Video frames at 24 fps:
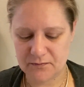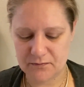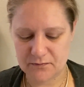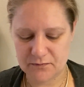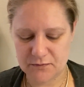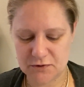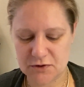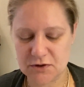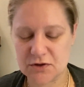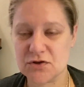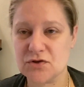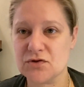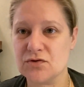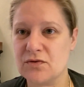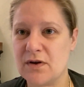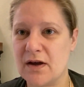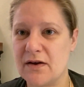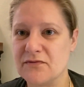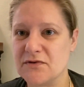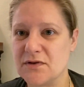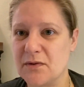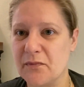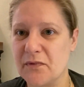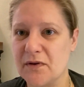Just to
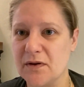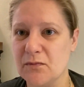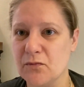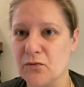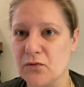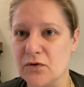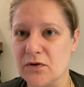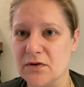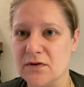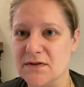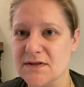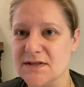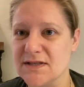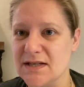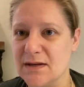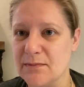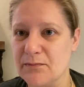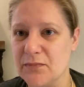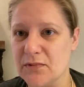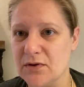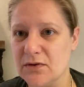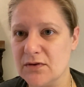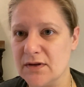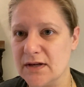have something more
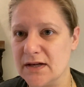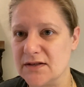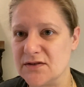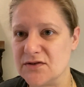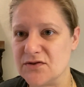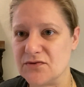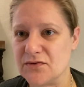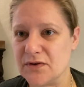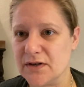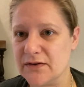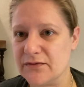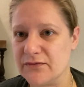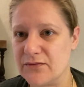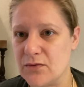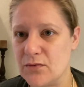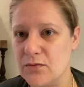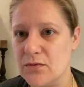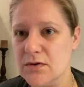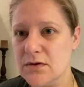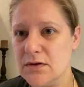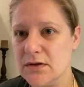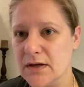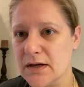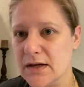simple and
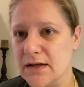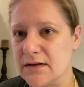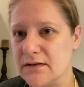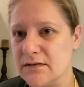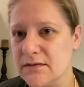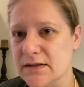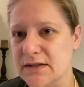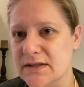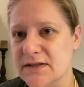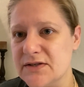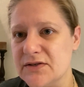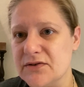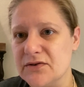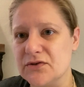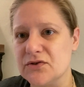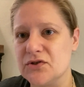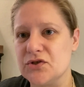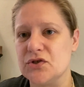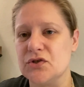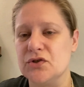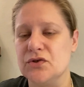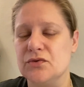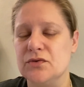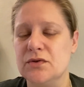straightforward and easier
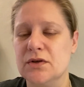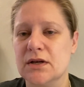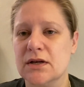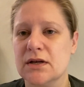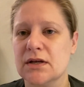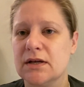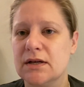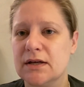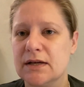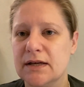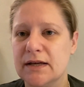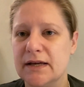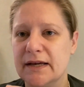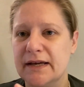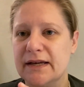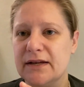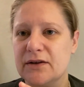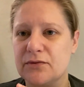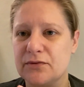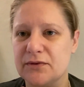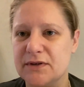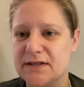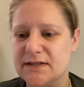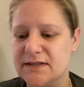to
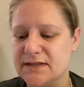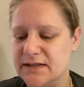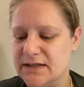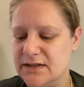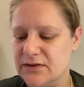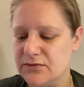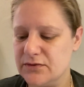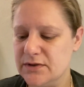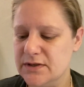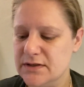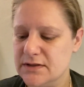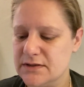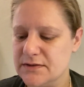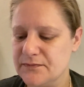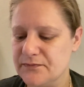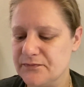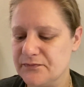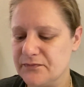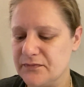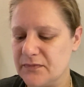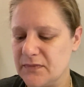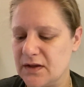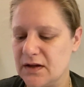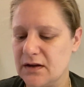increase, decrease.
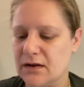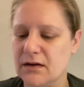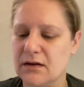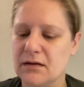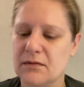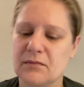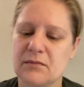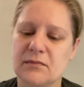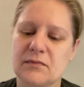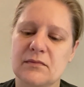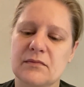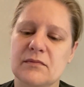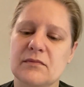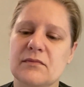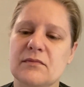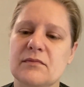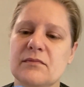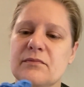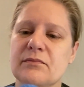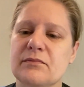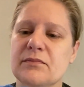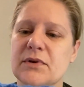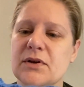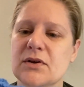
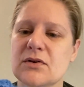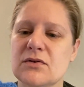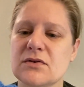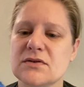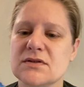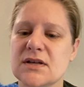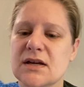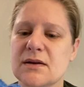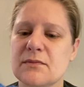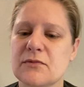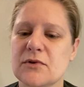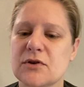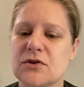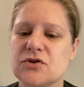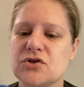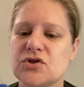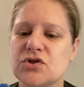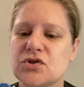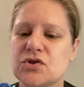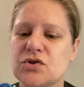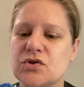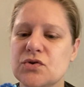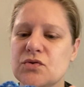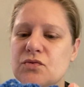Because I'm not
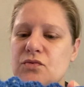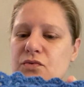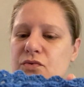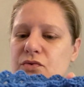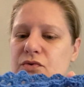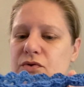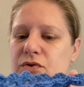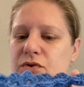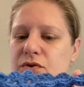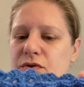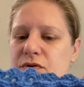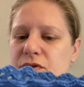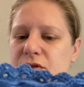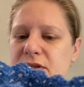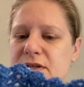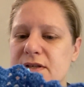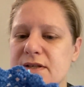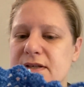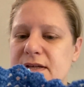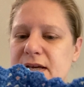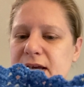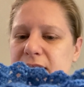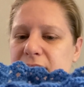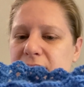sure
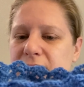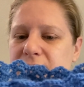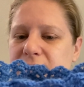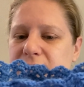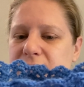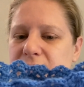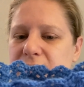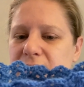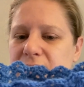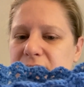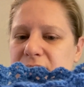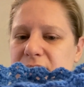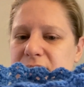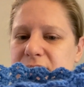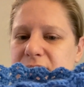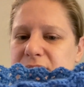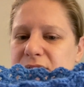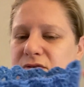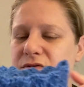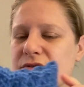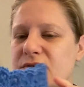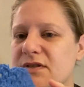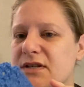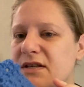yet. I'll need
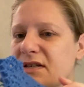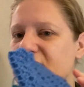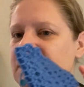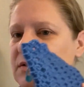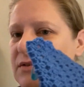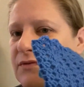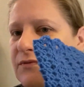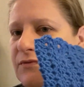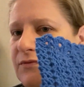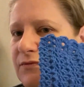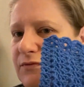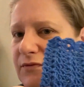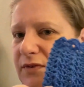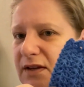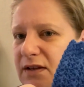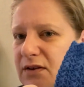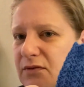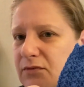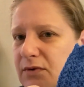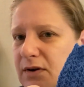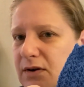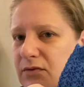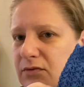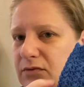to test the fit
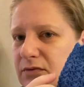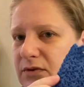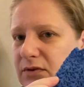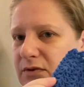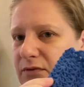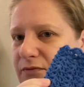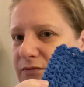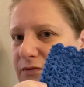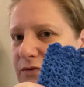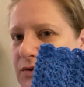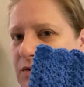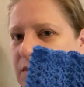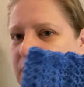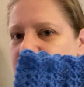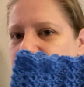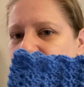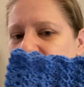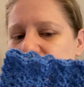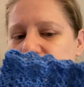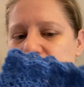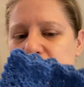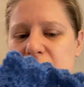around the foot here.